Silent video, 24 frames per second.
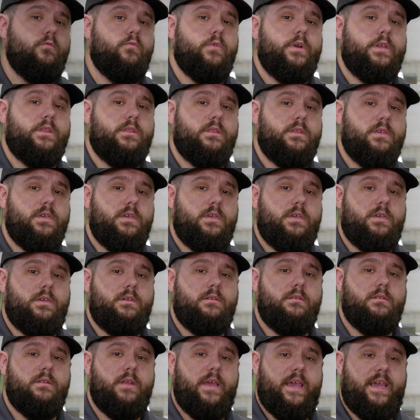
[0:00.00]
with
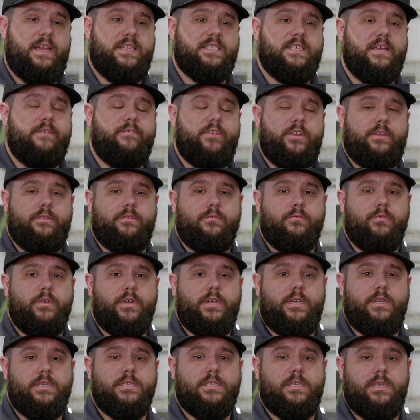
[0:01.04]
the
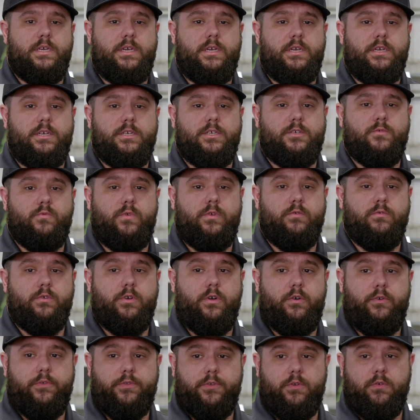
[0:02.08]
873s is we will
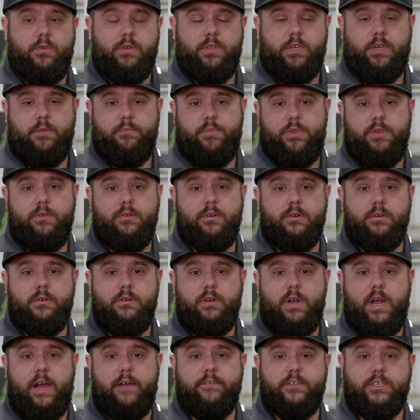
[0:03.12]
go through on the computer,
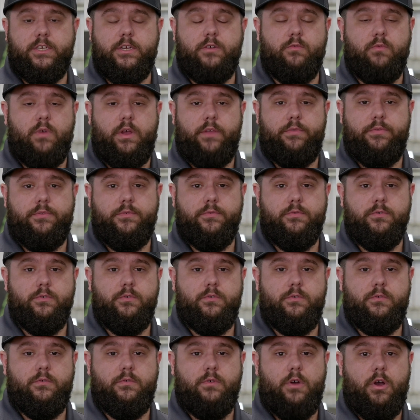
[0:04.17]
obviously run
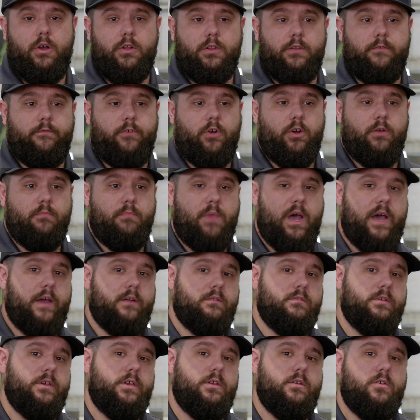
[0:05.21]
through all of our
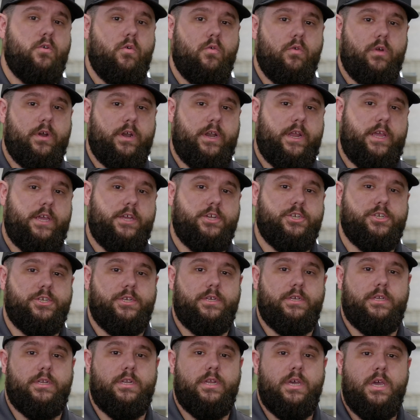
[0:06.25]
modeling,
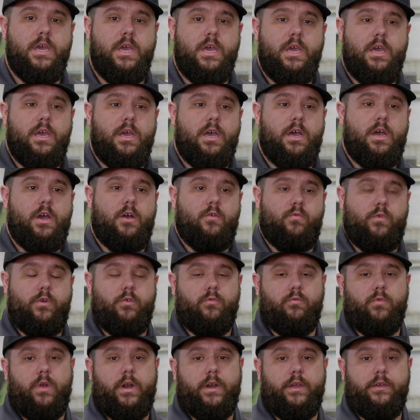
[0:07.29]
coordination.
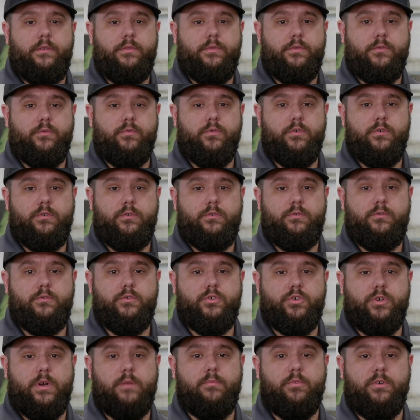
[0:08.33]
We'll run it through
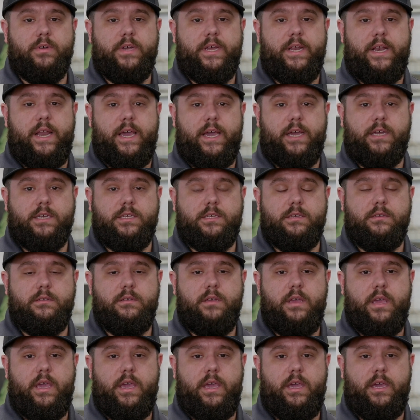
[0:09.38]
Trimble Connect
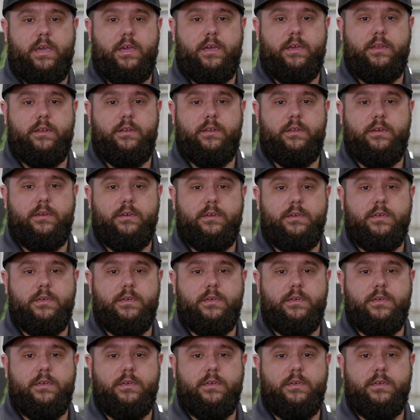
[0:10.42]
and